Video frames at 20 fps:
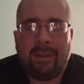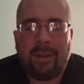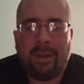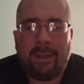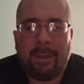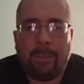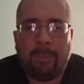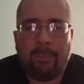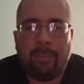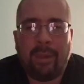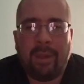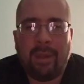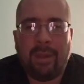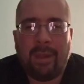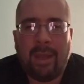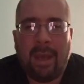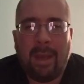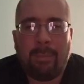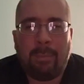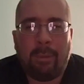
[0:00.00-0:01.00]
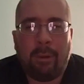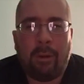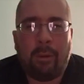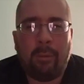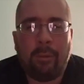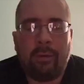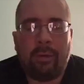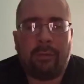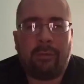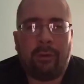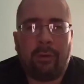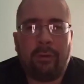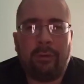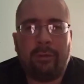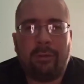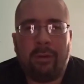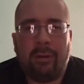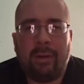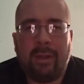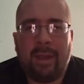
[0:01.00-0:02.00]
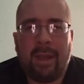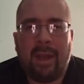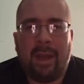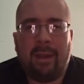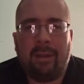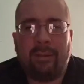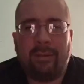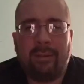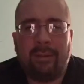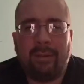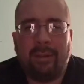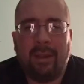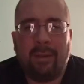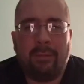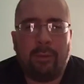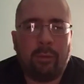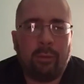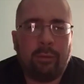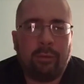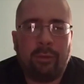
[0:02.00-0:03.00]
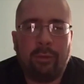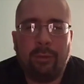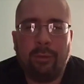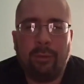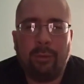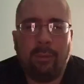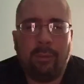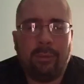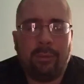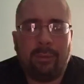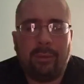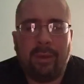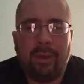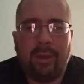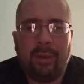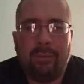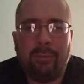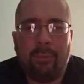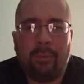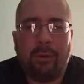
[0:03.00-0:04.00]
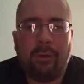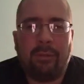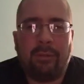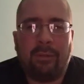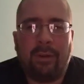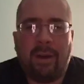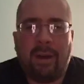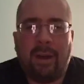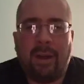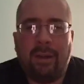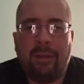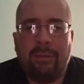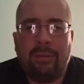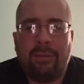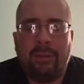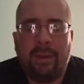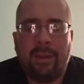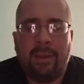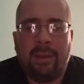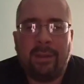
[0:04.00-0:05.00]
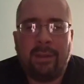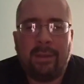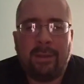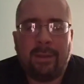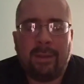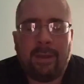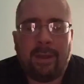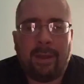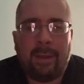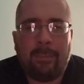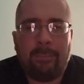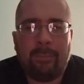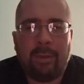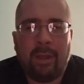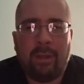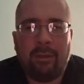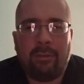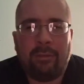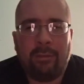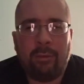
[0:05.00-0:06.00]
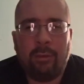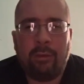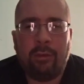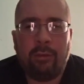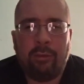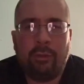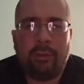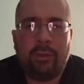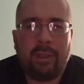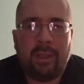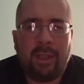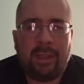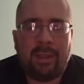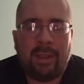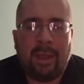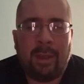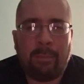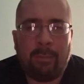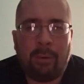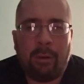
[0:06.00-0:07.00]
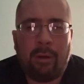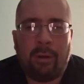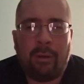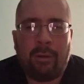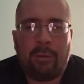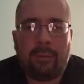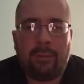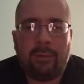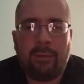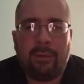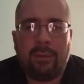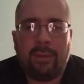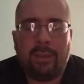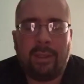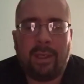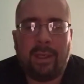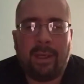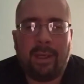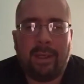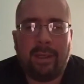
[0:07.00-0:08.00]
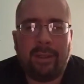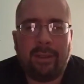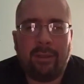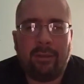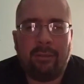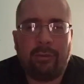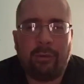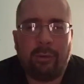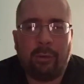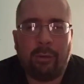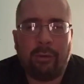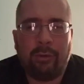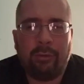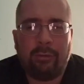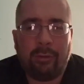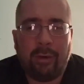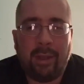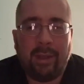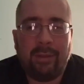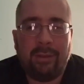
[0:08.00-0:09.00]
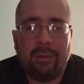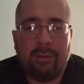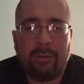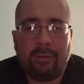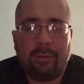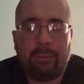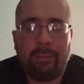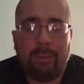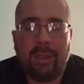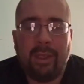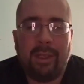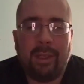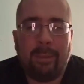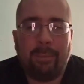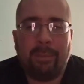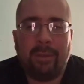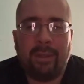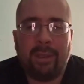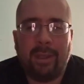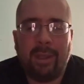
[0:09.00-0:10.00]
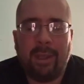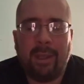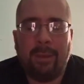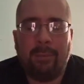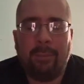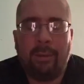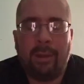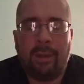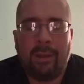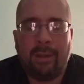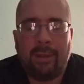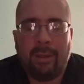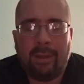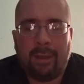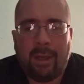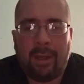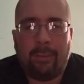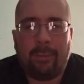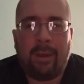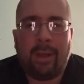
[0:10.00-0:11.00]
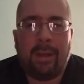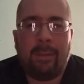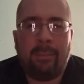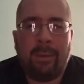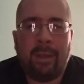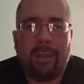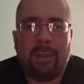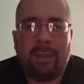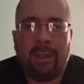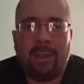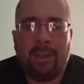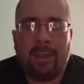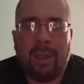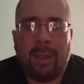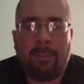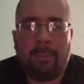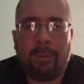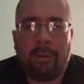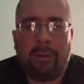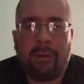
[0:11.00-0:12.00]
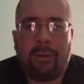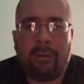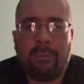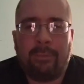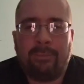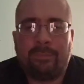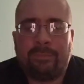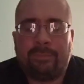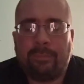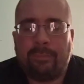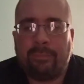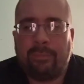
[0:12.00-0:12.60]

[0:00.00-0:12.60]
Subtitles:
That ball, when you're first starting out, level 2, 3, 4, 5, as soon as you can get that ball, get your strength and your speed up in the game, I recommend getting that ball.